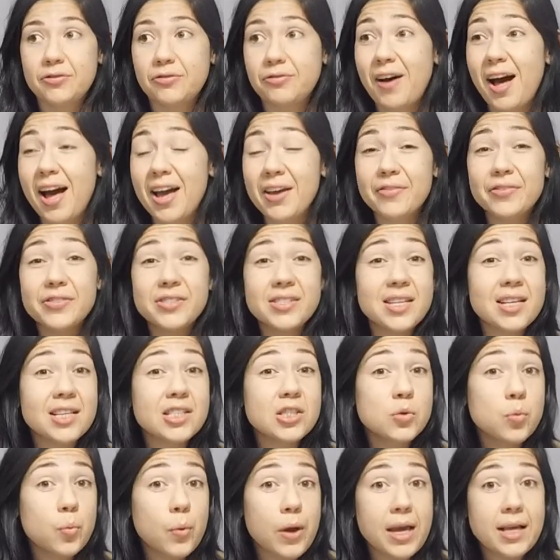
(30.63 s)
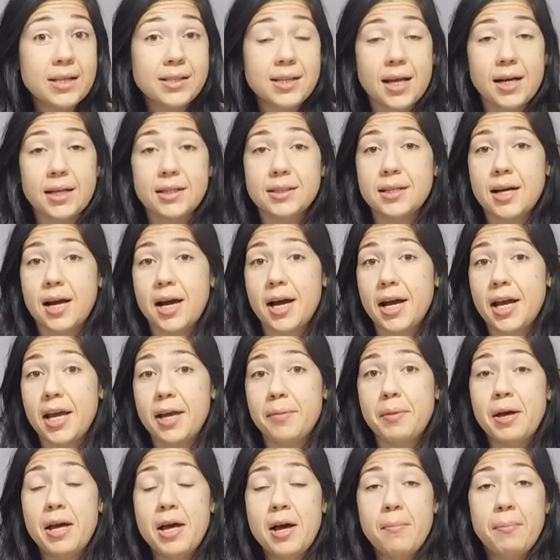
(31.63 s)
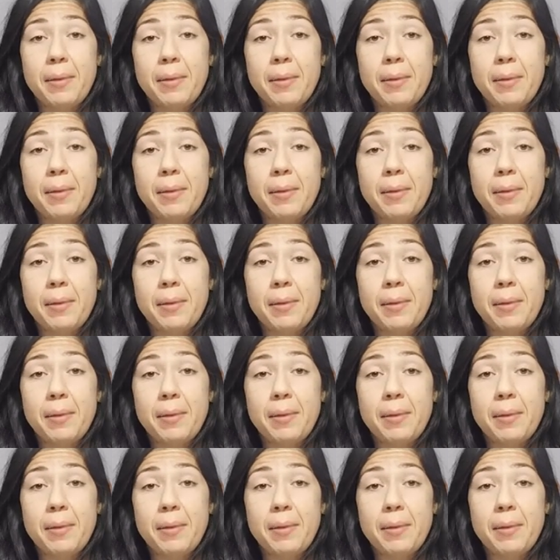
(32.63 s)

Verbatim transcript: five, six weeks at a time.